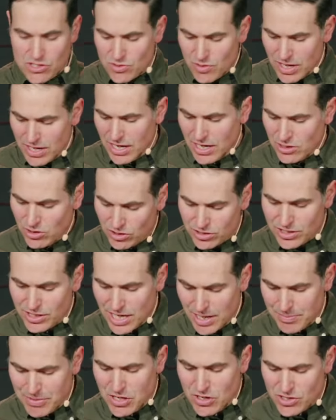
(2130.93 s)
So I, I looked
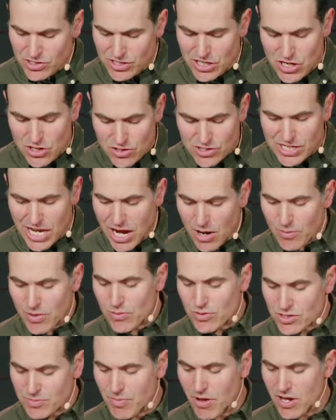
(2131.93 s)
it up. Here's, here's how
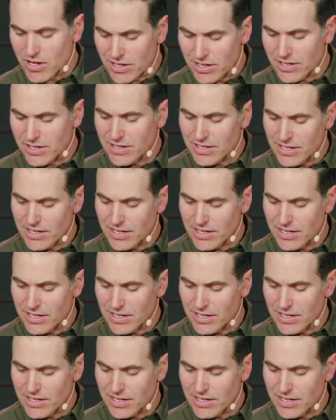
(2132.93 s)
we responded.